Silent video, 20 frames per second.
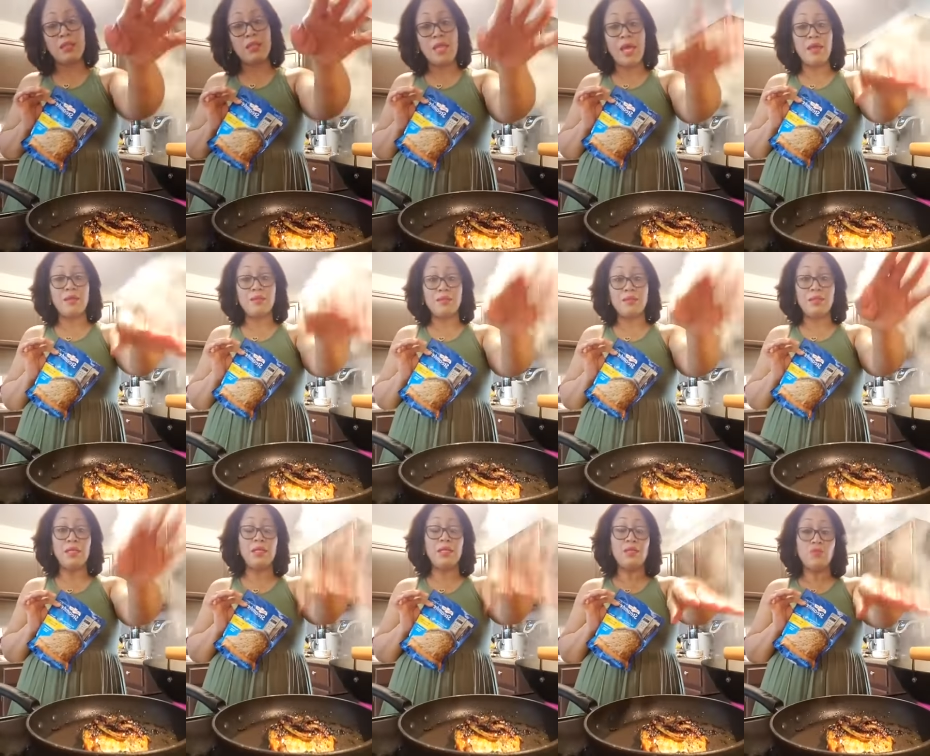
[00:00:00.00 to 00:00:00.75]
That
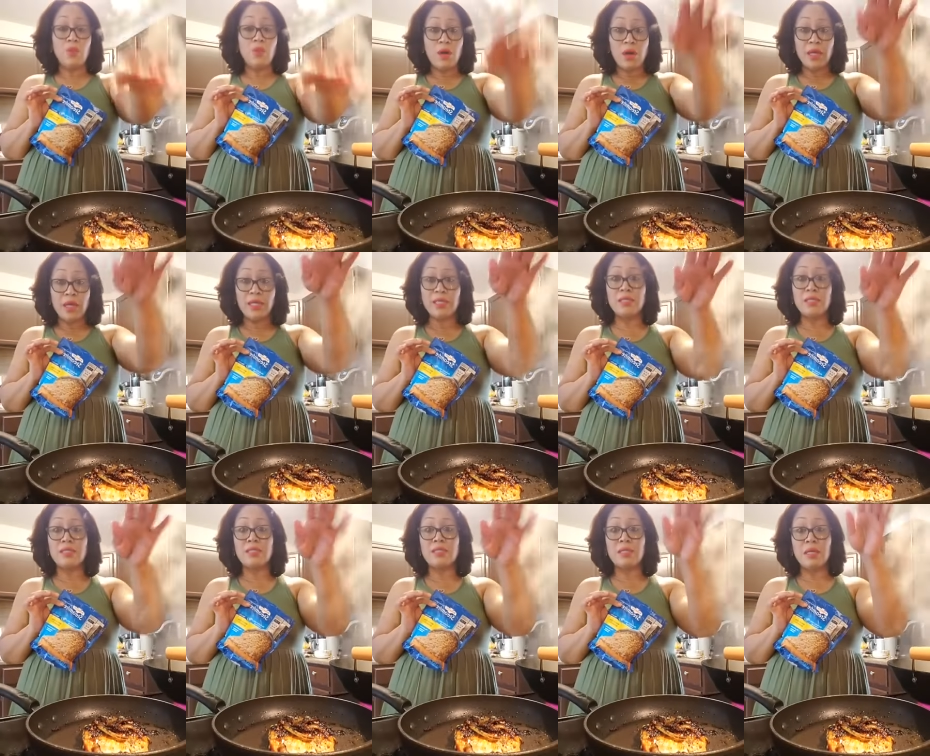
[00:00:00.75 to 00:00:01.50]
quinoa
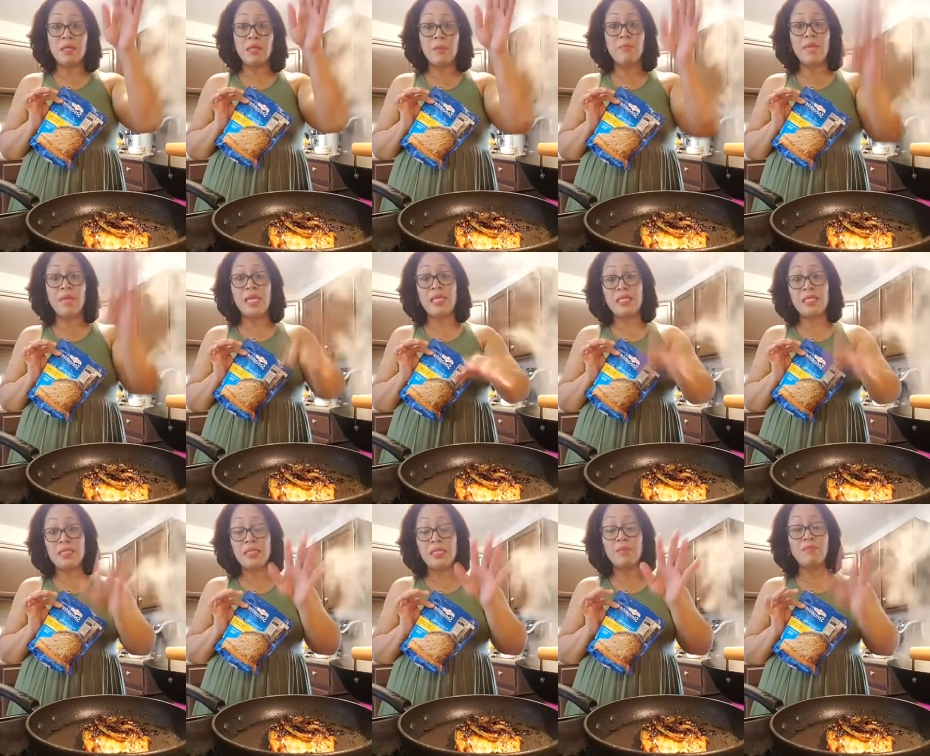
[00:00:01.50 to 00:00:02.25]
is an
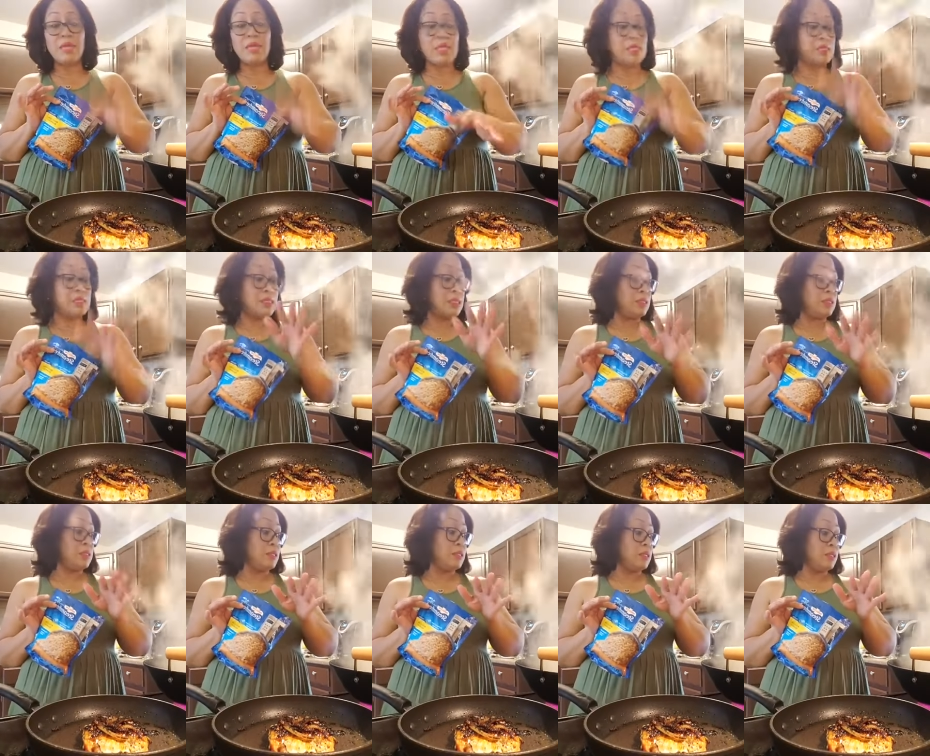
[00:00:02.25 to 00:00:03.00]
amazing,
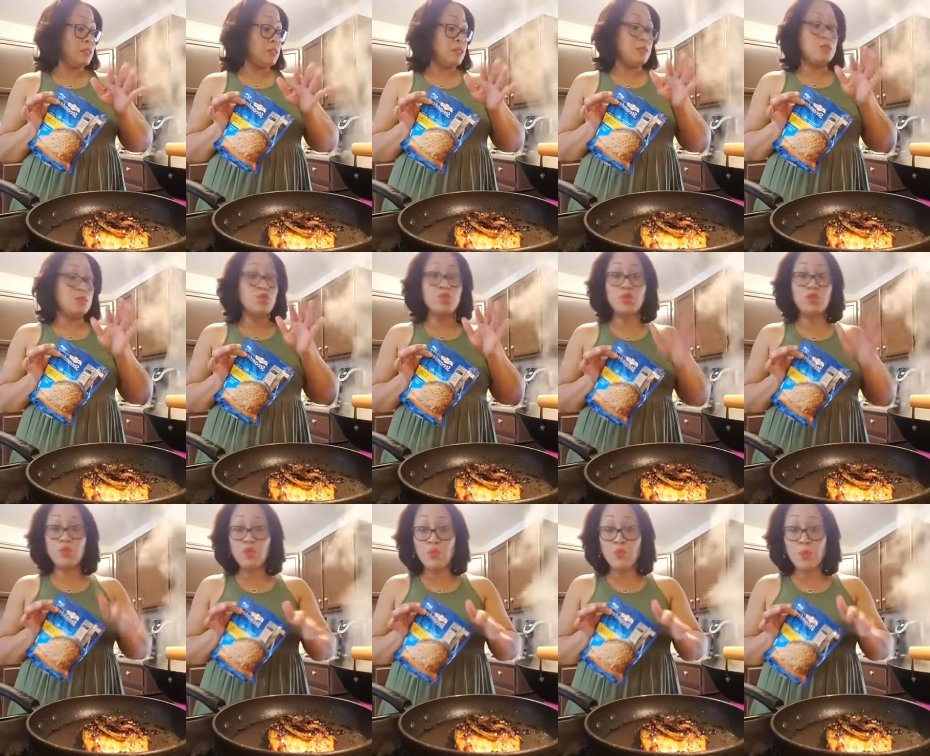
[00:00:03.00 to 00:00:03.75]
amazing
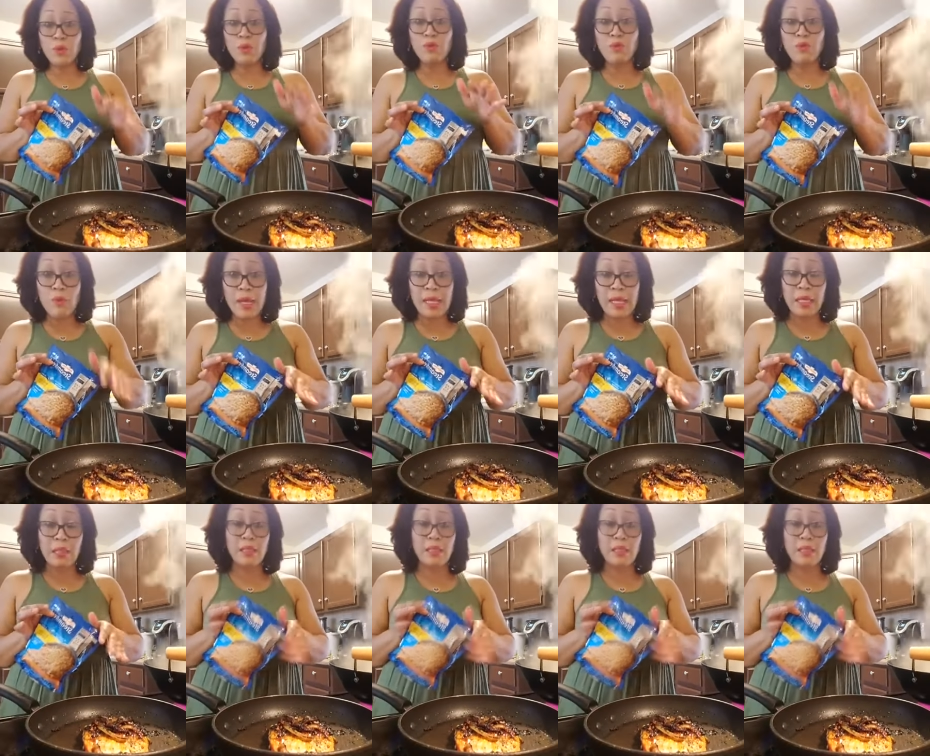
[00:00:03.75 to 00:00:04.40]
super grain,